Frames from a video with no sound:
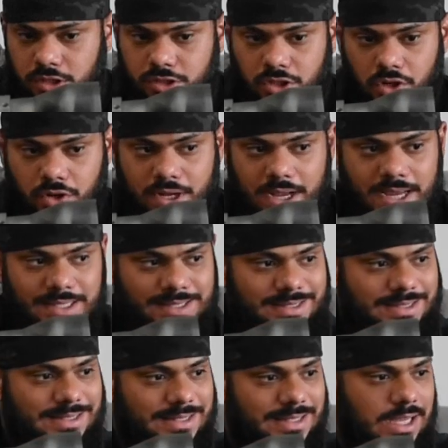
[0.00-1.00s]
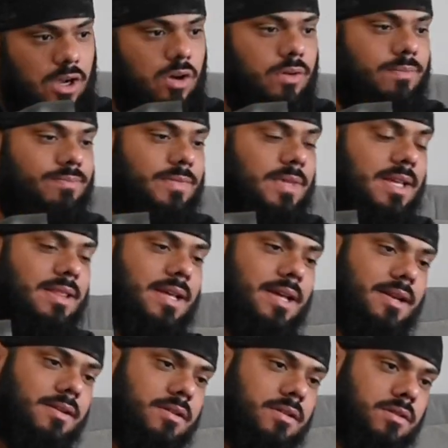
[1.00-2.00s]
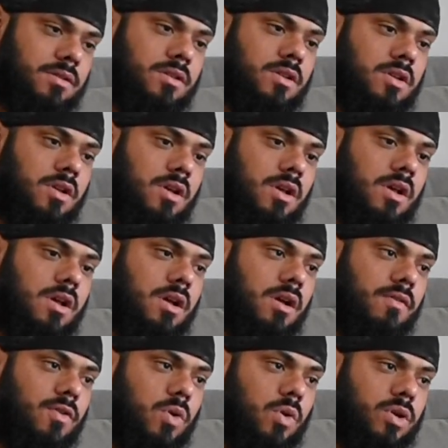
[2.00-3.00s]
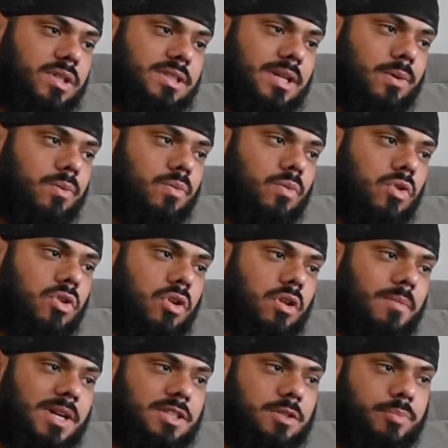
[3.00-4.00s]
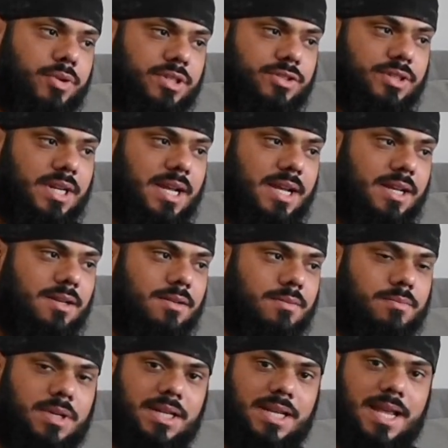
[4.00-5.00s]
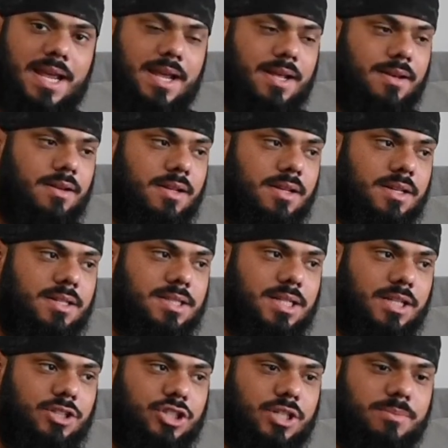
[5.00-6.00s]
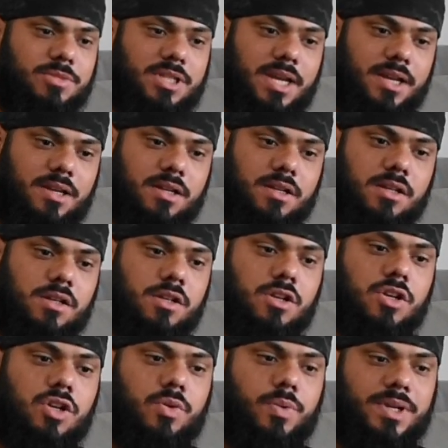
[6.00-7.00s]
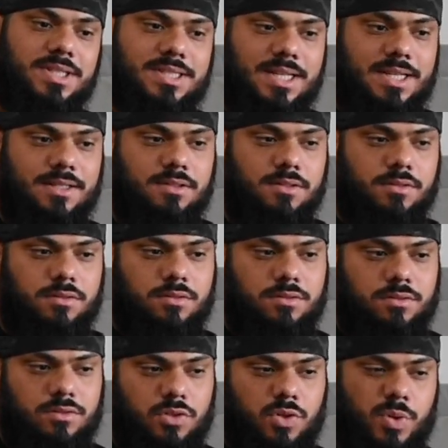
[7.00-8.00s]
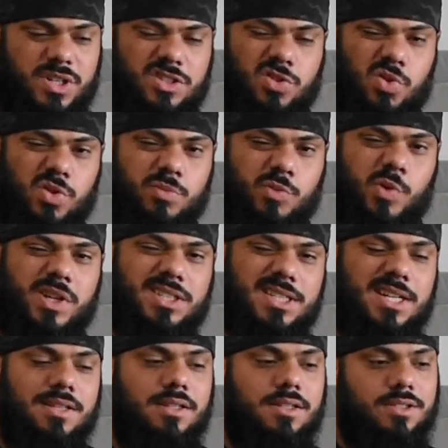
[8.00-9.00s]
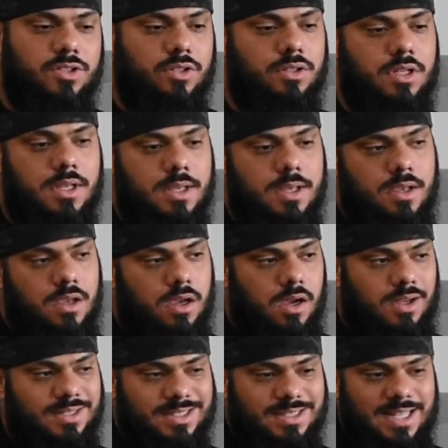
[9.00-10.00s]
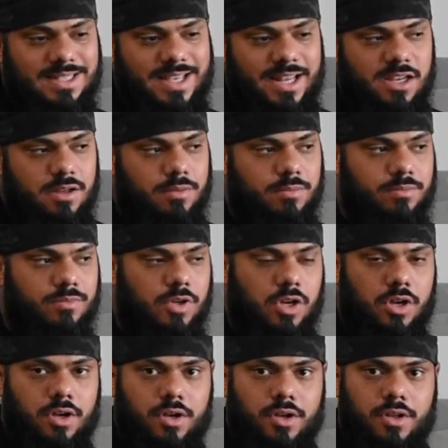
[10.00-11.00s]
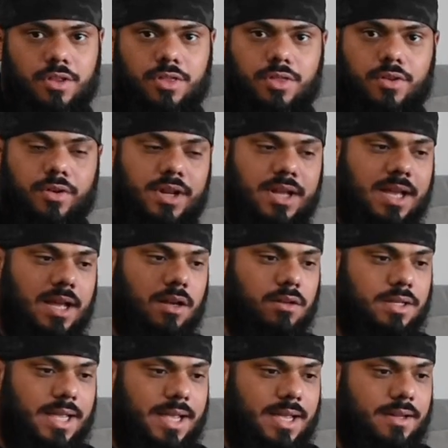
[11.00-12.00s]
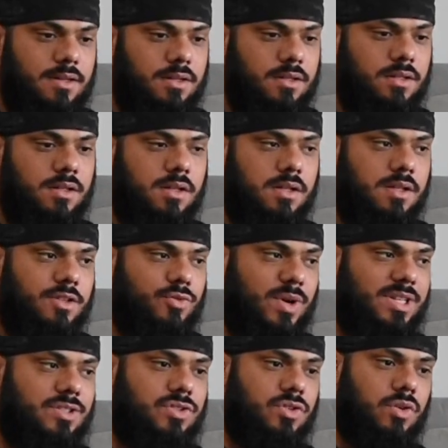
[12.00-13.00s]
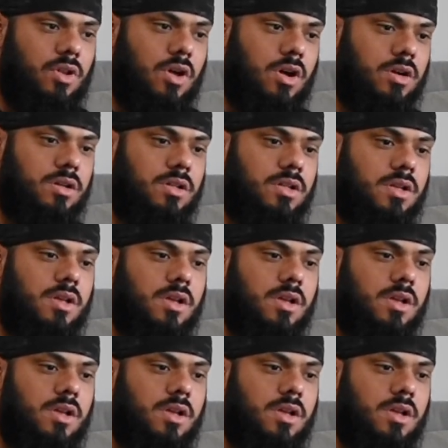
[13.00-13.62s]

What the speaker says: So guys, oh, and then of course, then we'll go to my suppressor can. My can is a Gemtech Quicksand, Quickstorm, Quicksand I think it's called. It's a titanium 30 cal can. That's why it's so long.